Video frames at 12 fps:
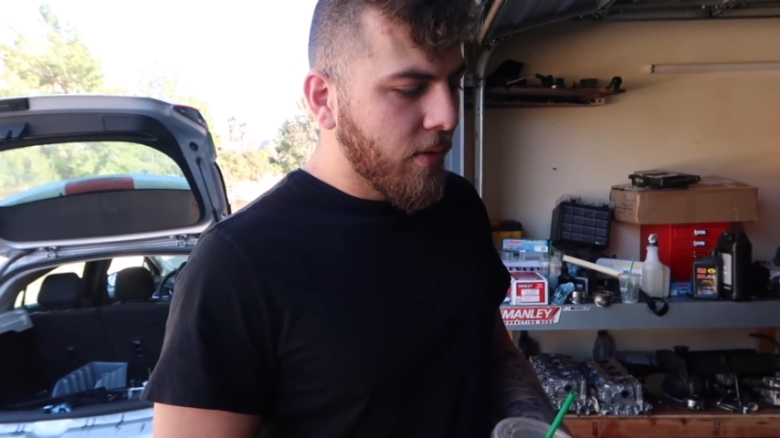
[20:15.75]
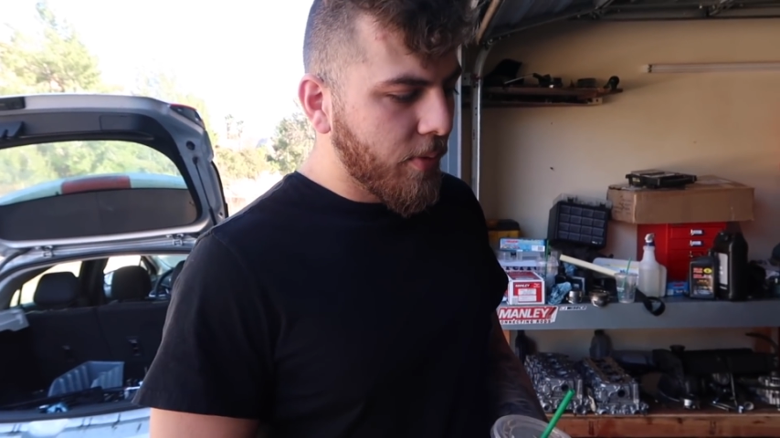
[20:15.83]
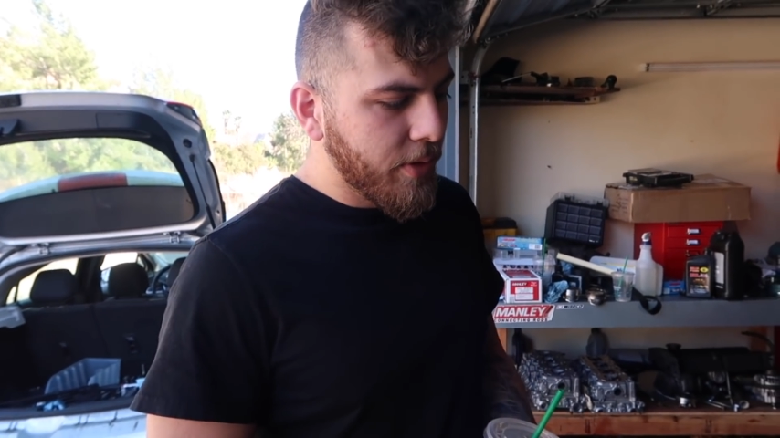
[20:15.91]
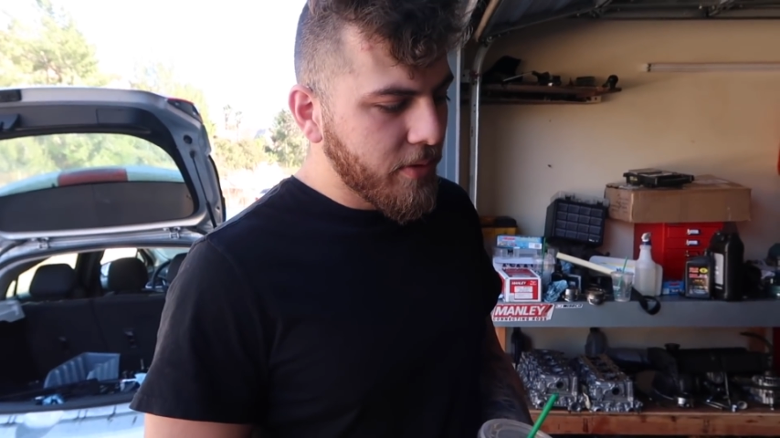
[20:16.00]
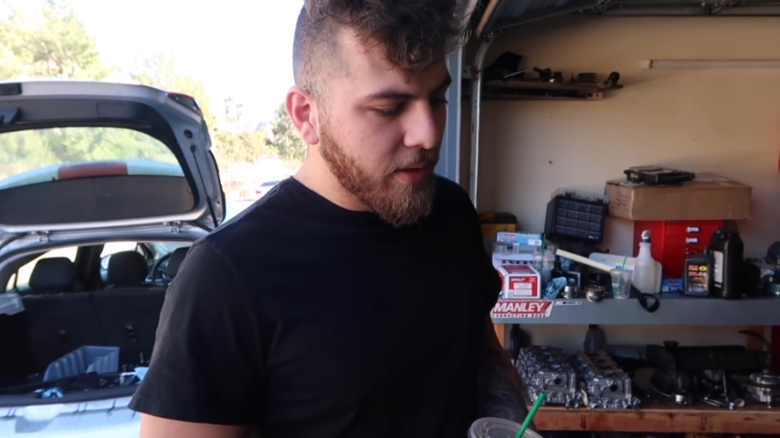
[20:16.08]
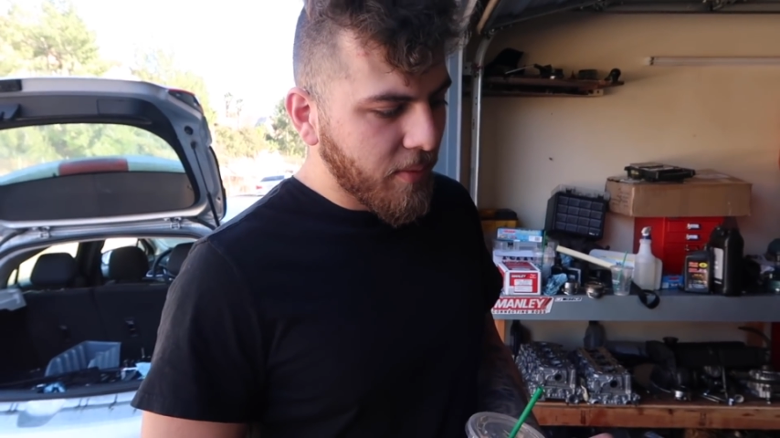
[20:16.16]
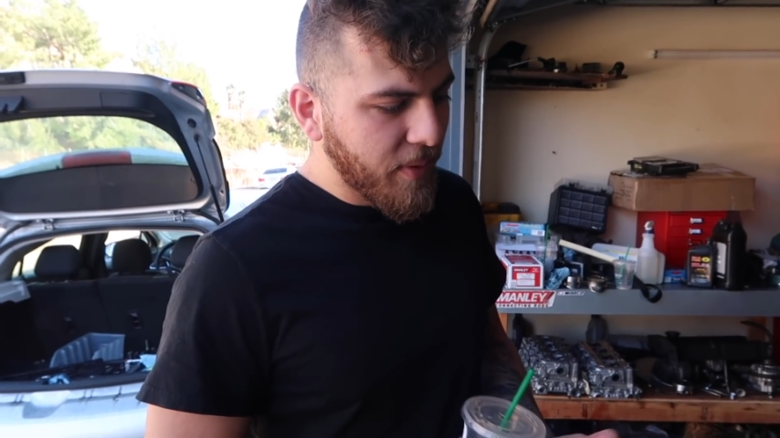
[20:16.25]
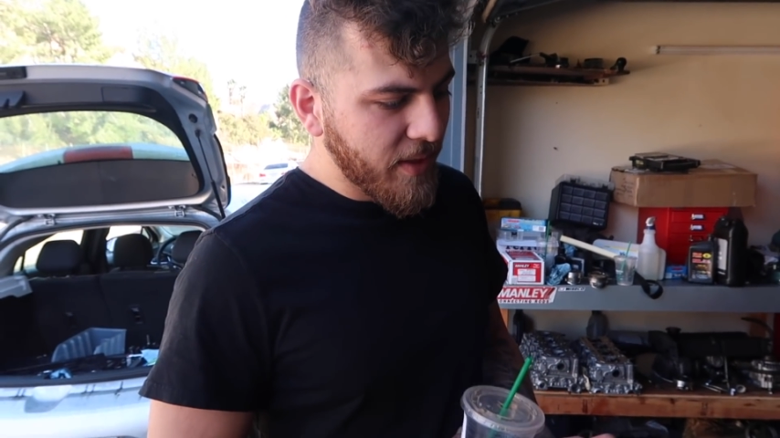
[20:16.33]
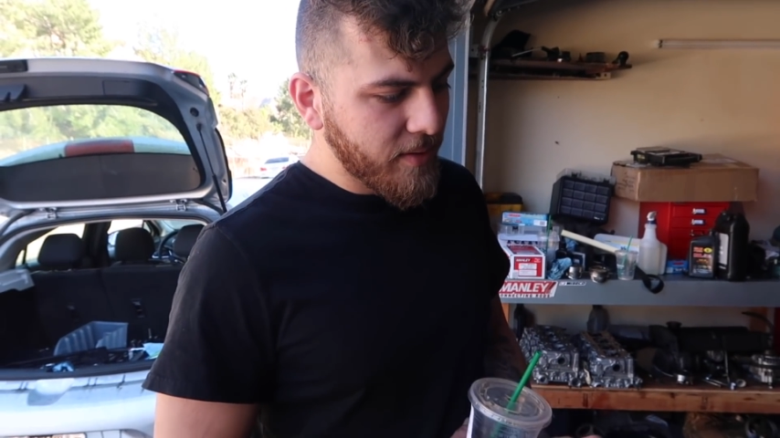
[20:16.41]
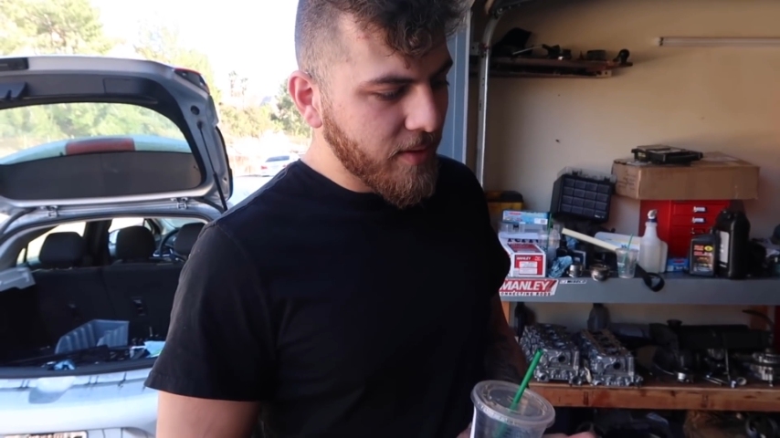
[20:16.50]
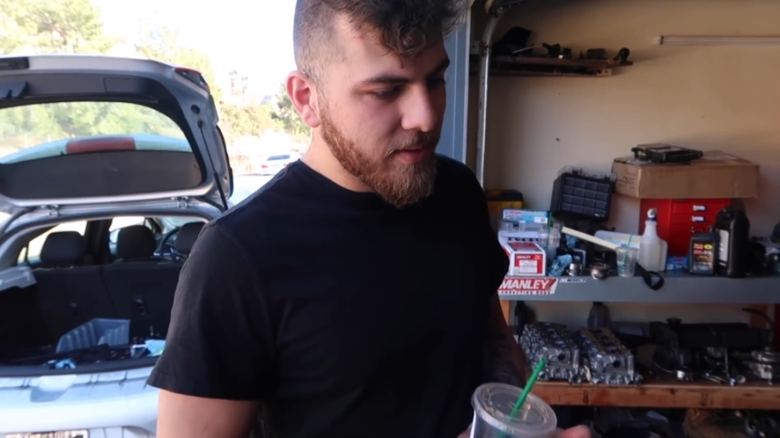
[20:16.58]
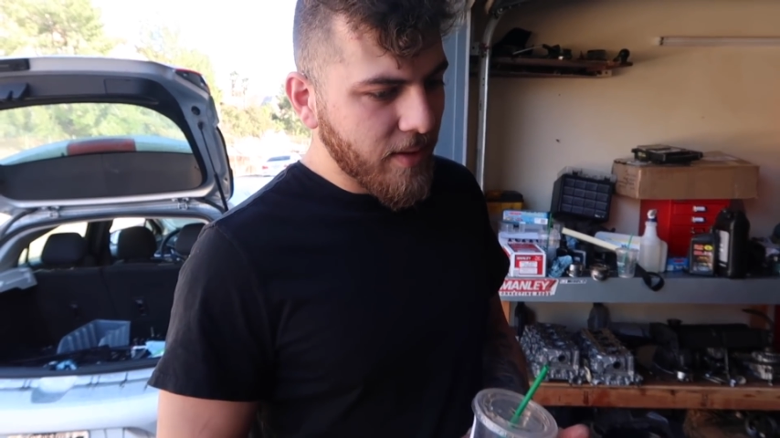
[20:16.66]
we're using
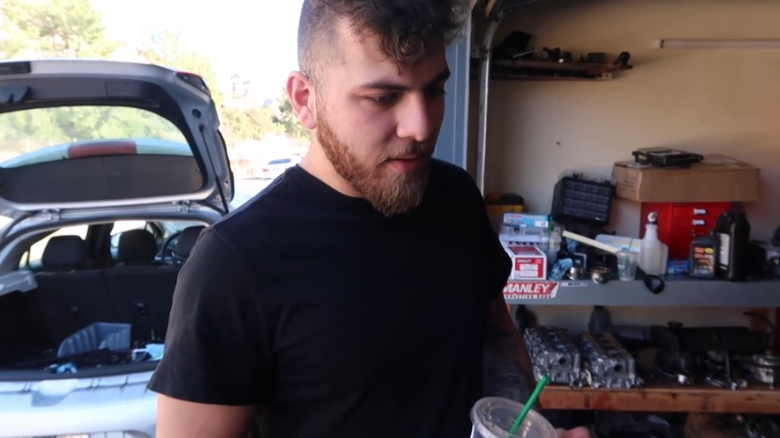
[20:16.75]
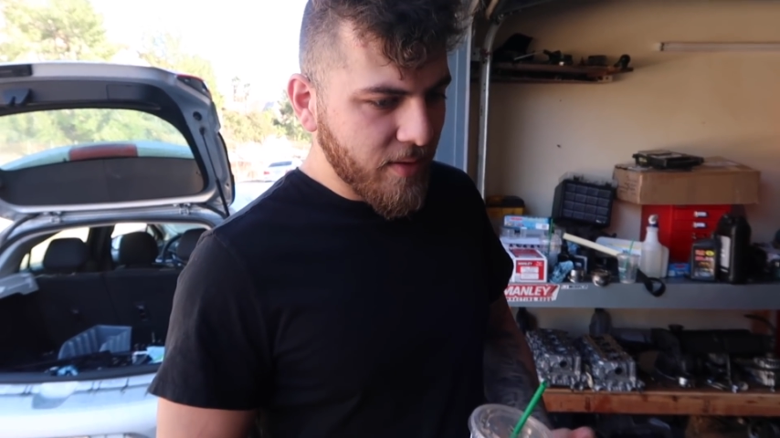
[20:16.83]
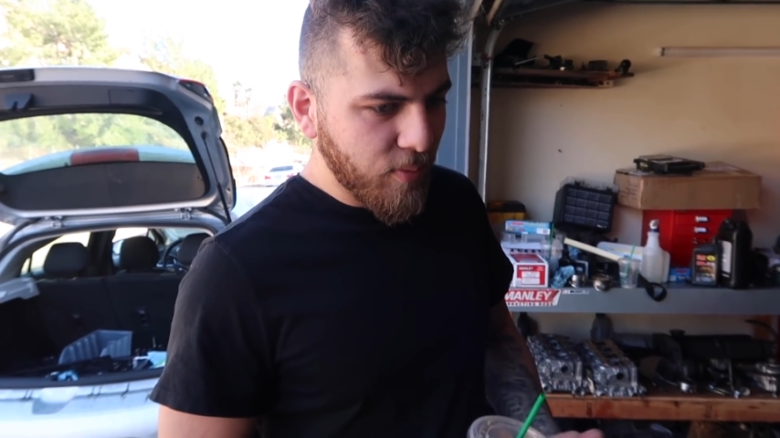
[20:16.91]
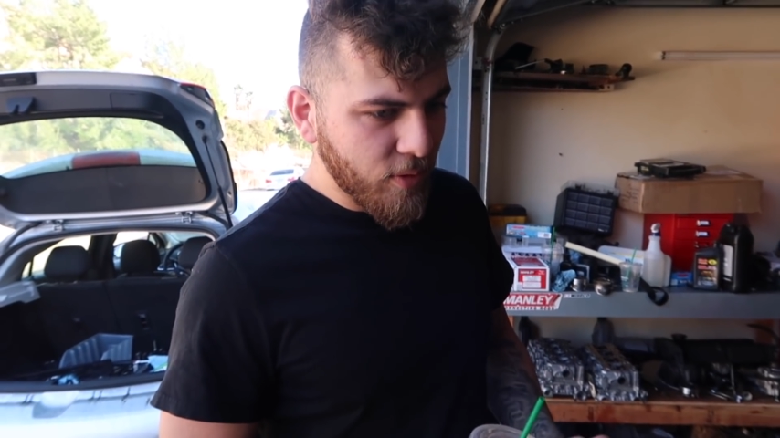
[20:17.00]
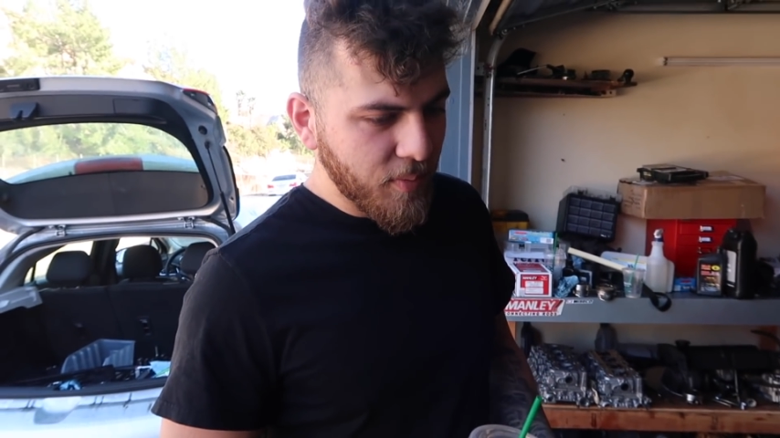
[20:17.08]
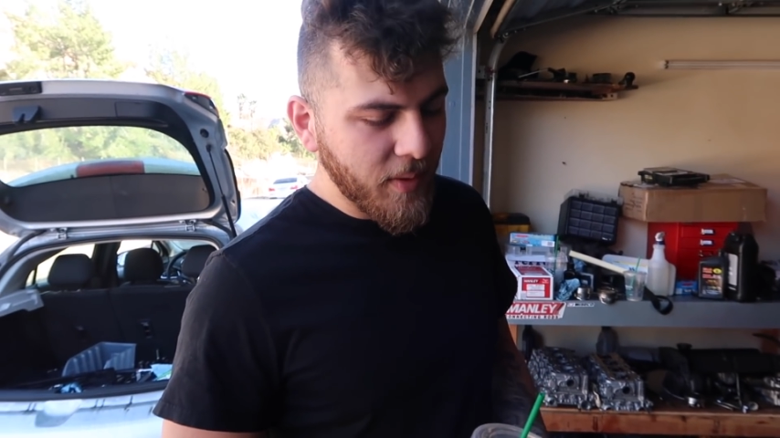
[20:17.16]
pistons that are supposed